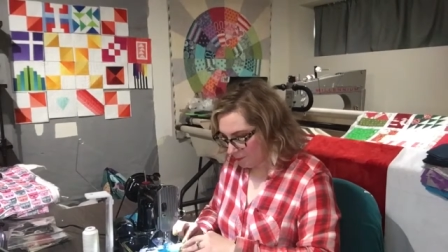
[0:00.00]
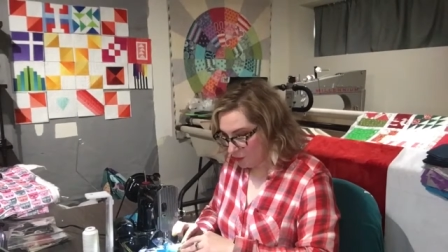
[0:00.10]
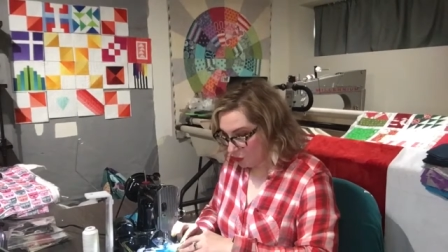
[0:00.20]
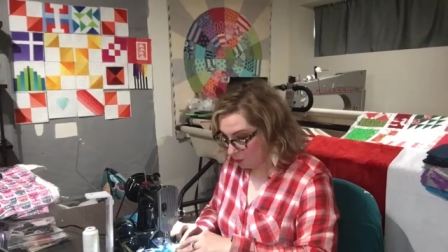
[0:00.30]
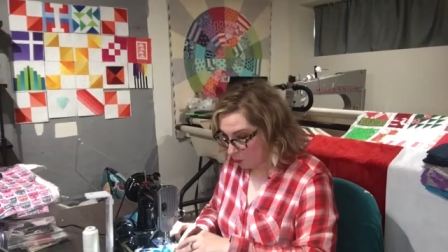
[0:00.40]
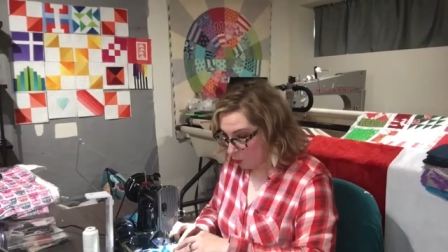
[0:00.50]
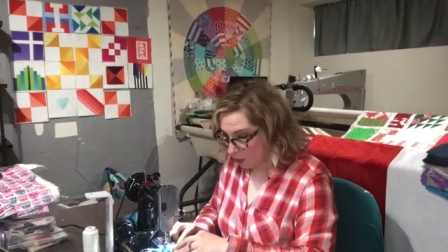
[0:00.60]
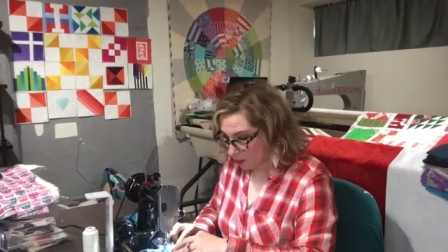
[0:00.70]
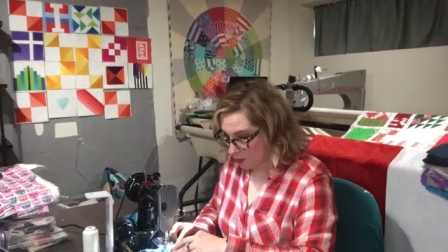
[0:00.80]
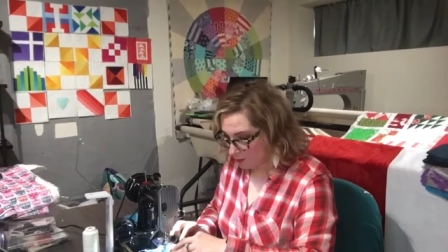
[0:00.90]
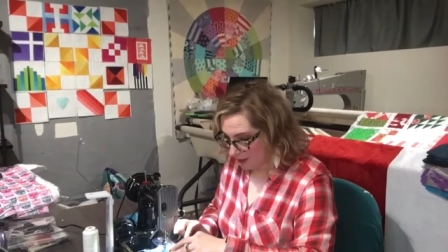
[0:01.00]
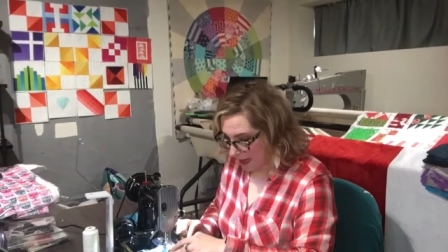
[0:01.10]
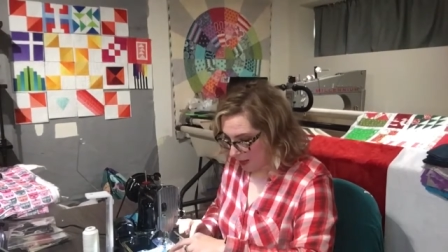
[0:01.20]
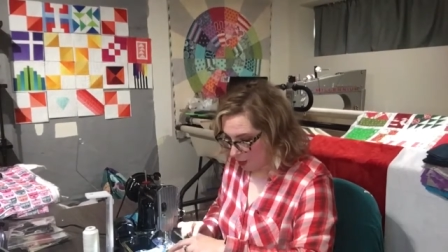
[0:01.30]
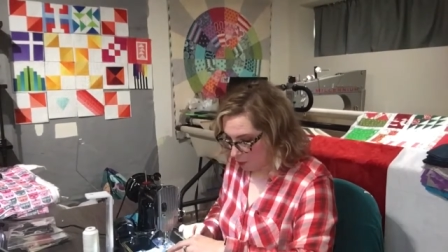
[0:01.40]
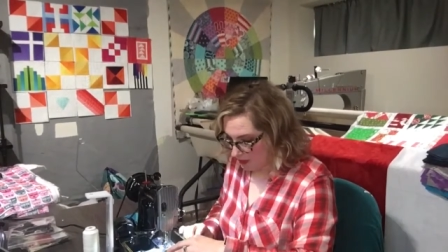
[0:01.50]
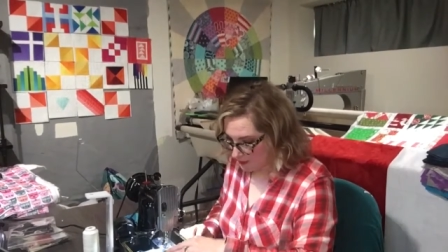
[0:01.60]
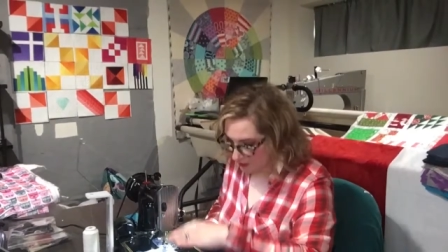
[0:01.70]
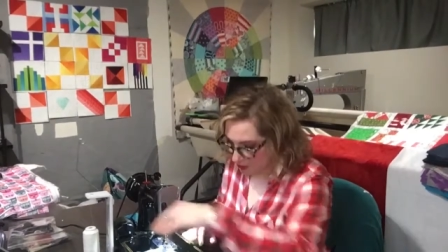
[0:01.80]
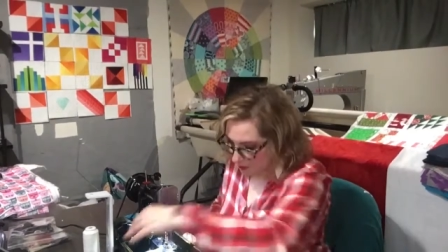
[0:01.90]
do more now,
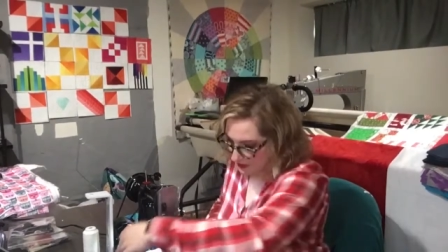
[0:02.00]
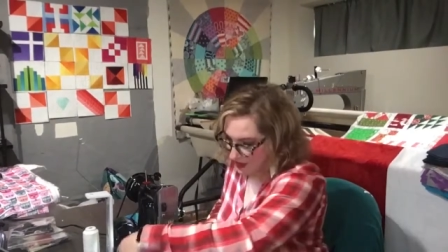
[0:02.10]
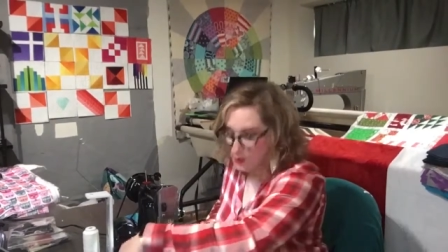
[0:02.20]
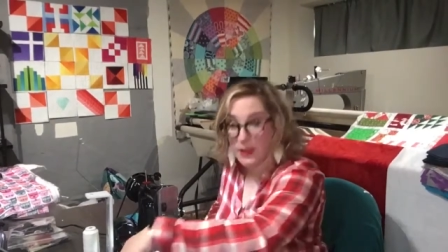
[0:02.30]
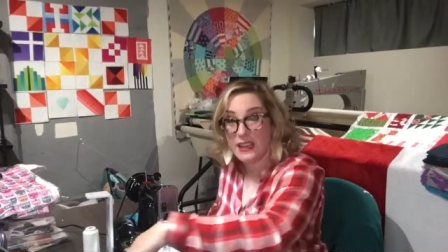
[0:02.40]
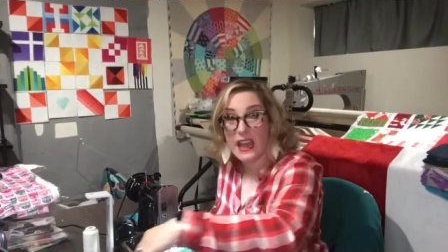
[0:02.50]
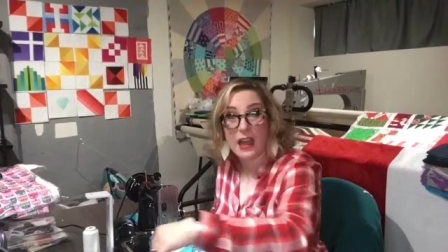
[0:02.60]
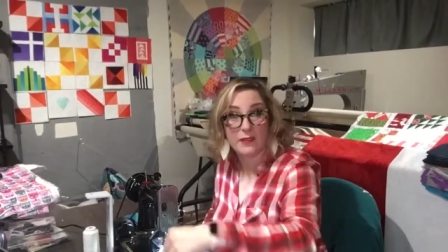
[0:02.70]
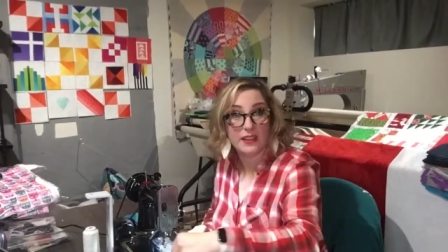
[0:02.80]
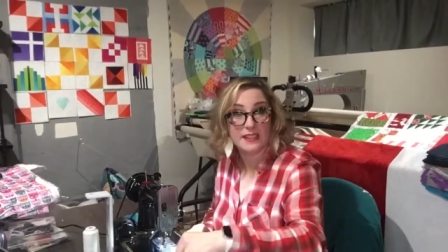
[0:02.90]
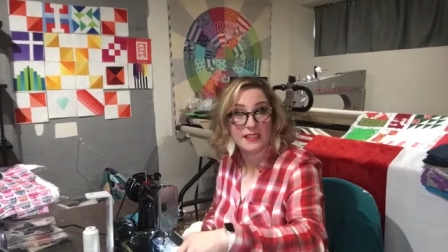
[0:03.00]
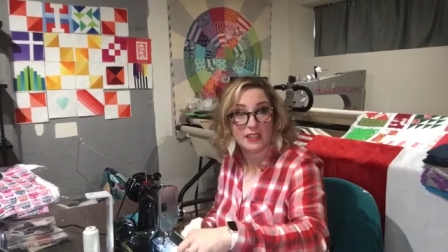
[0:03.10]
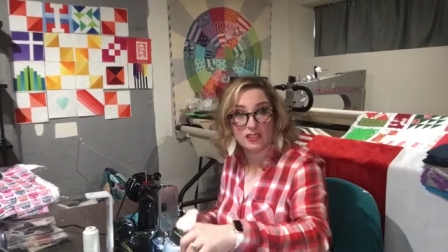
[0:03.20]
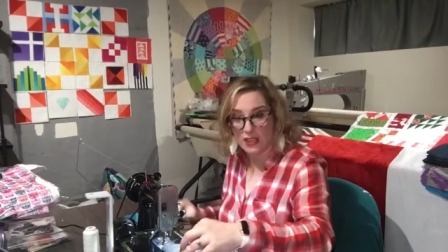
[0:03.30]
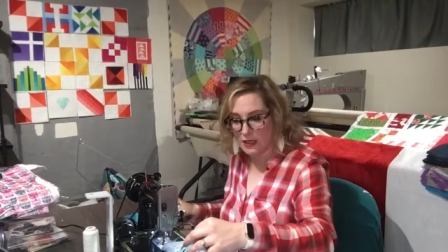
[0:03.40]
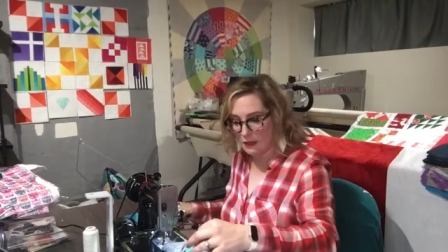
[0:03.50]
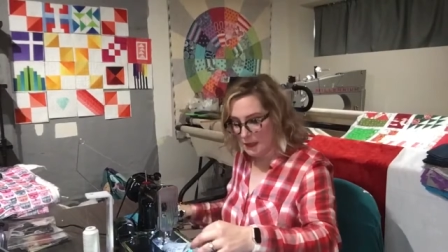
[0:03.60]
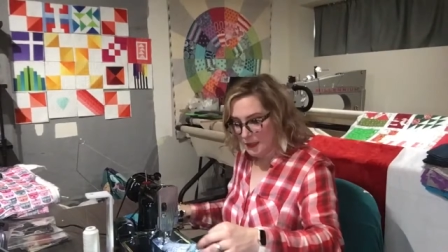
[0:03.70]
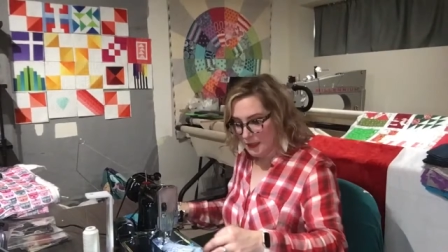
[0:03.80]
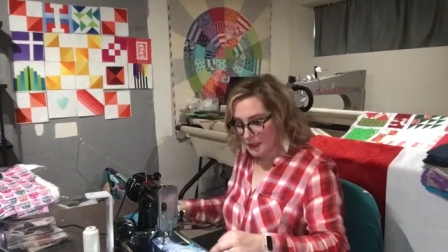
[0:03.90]
especially with this one having such a
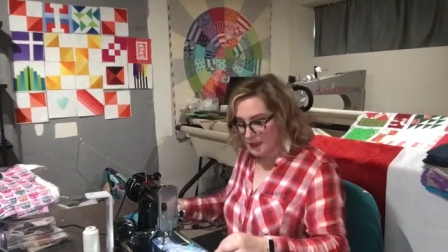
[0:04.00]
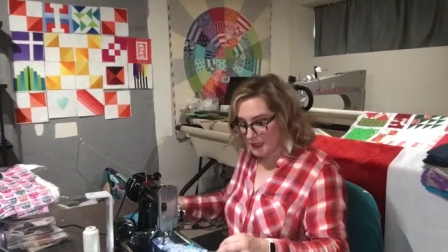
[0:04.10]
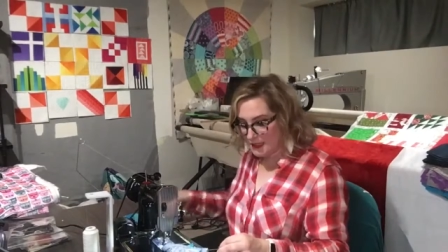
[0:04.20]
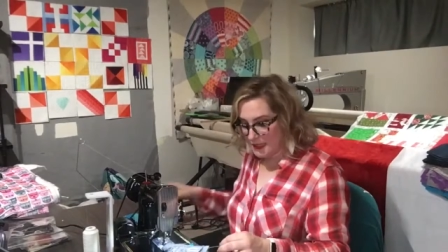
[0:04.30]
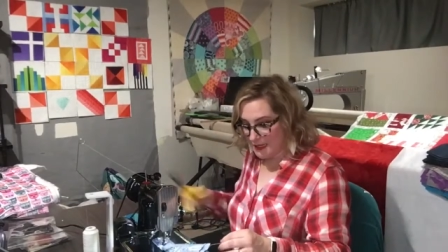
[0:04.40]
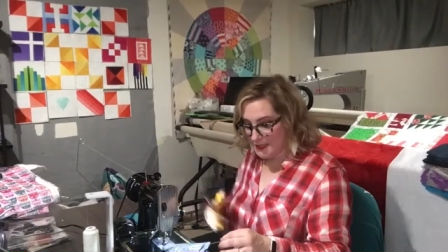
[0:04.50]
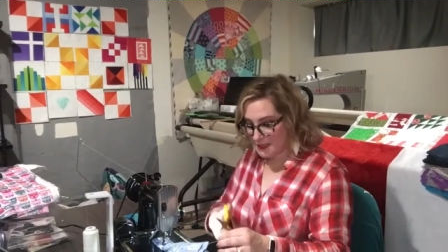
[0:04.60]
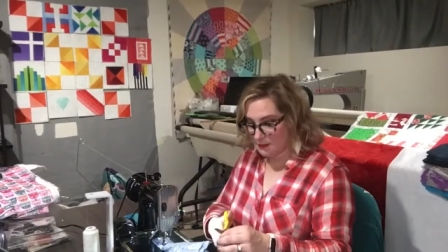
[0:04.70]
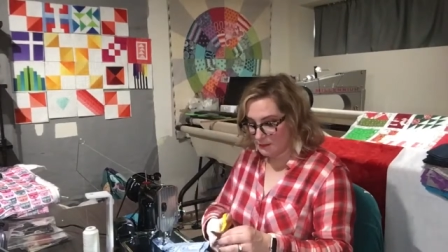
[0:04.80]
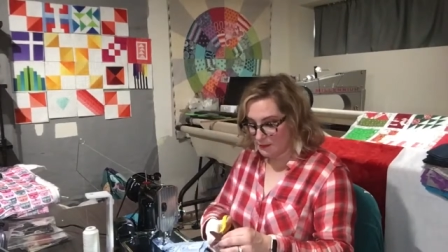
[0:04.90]
success